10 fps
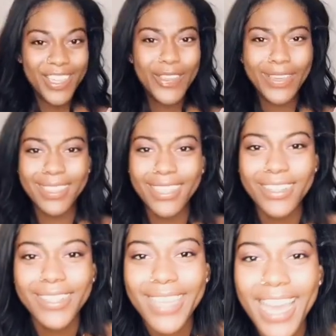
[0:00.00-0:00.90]
You can
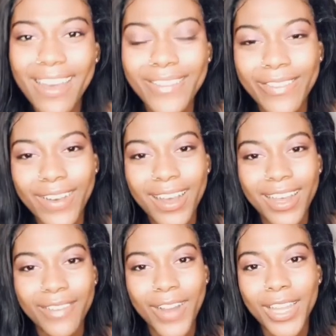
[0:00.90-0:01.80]
literally have
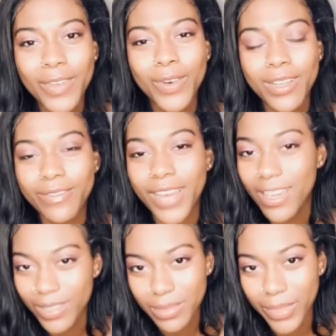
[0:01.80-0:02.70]
Devon. Why do you want to
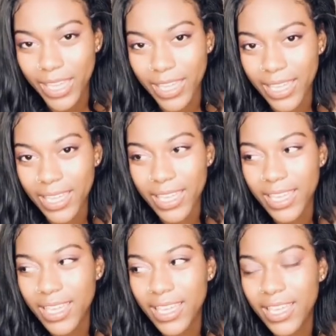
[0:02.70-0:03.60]
fight with me?
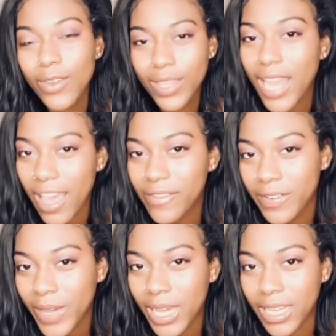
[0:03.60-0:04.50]
You can have
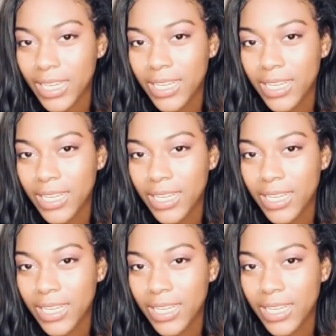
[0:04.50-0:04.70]
Devon.